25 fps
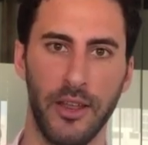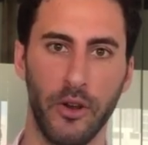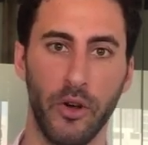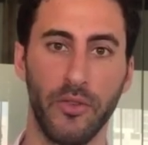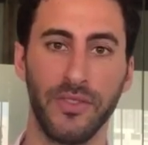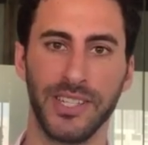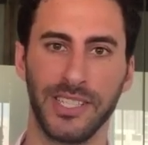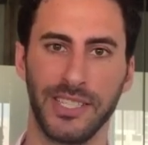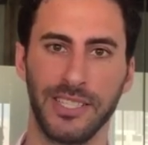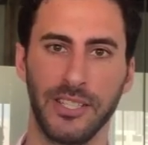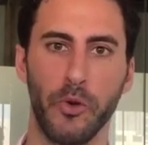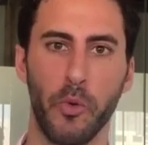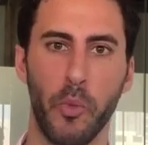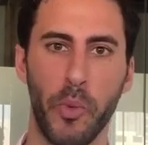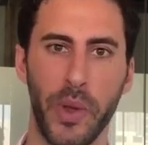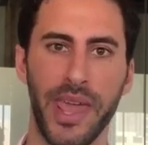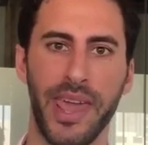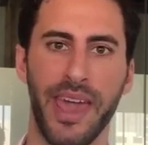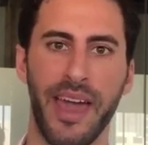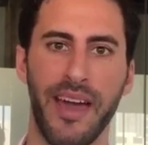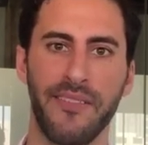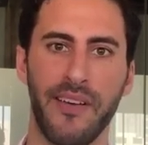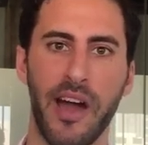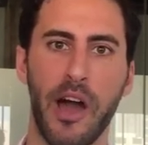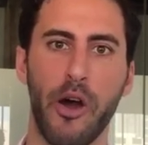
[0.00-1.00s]
And obviously, we
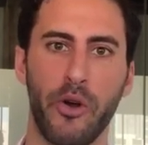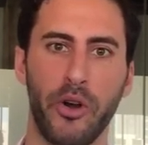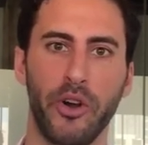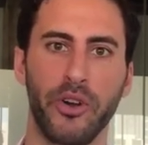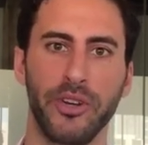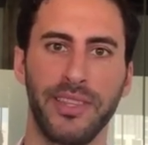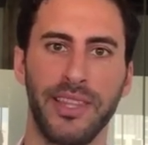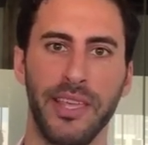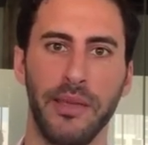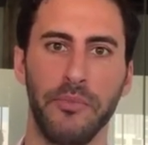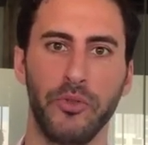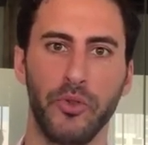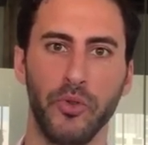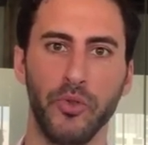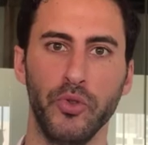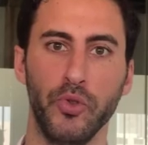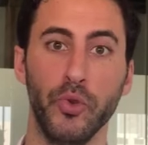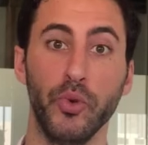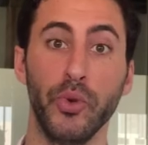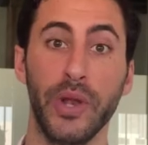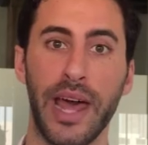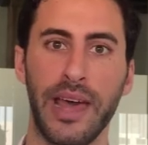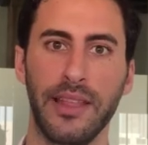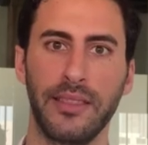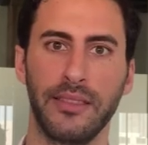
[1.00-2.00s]
have our team to
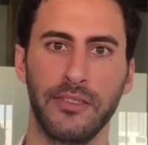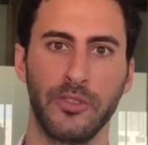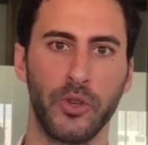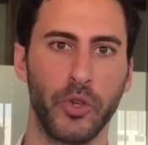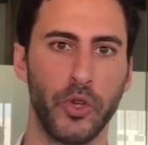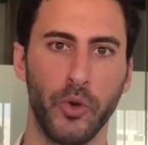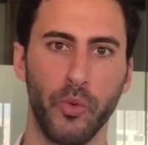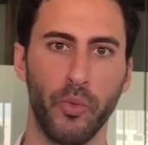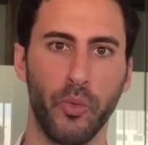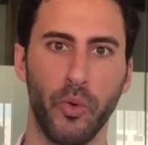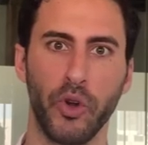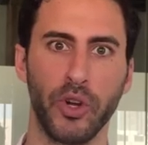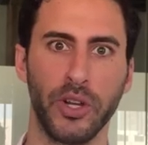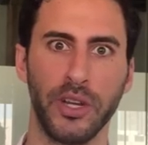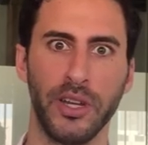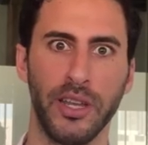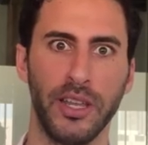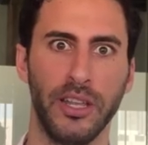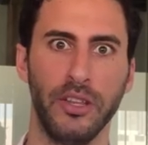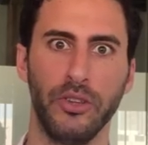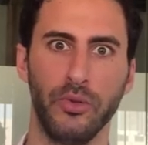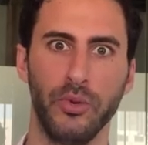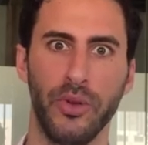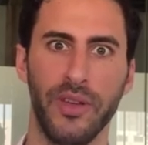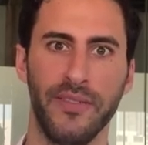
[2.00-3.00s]
do that, so you won't
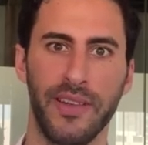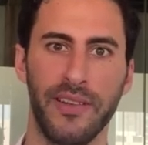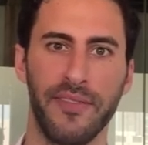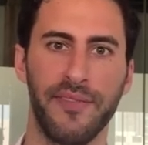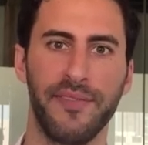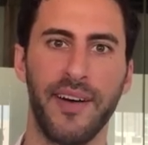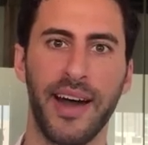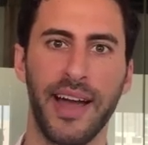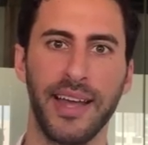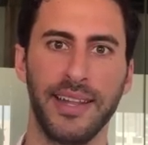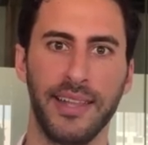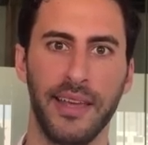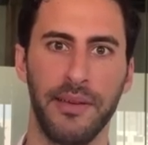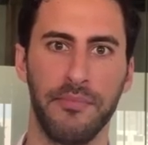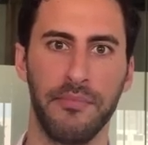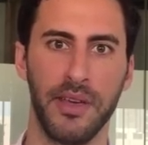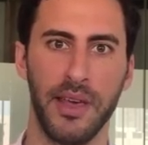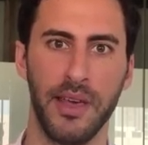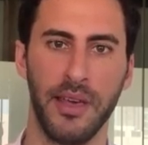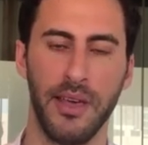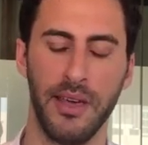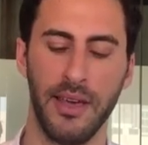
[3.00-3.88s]
need to even find them.